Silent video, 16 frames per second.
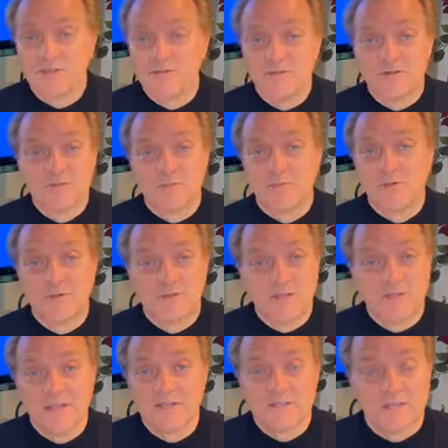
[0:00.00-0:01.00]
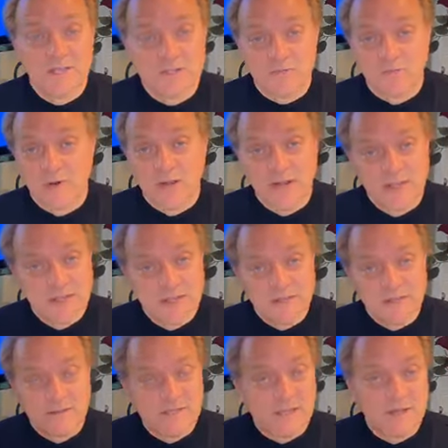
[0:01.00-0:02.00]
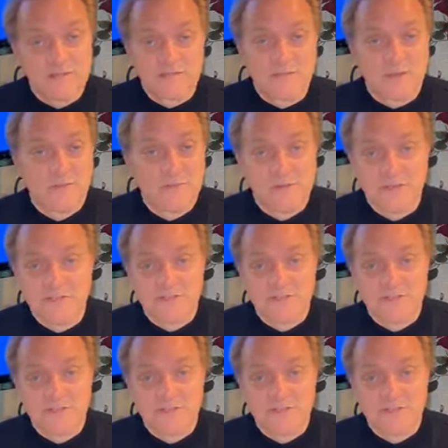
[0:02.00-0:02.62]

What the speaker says: doing some good things, and he's telling some of these